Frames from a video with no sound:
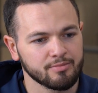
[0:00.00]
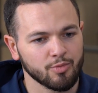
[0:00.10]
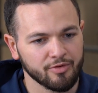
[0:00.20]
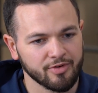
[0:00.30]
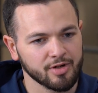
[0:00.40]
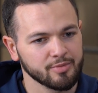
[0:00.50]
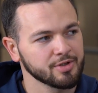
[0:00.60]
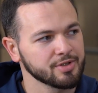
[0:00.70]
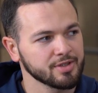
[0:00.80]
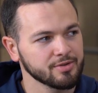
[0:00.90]
more
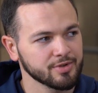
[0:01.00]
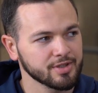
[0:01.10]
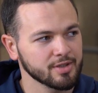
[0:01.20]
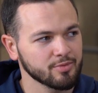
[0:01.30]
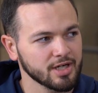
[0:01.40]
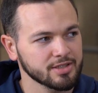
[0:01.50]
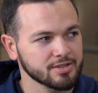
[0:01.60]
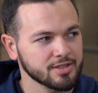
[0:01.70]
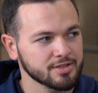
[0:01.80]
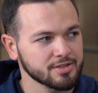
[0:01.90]
variability within their
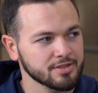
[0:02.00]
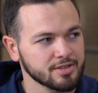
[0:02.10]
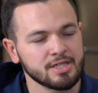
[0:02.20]
practice sessions.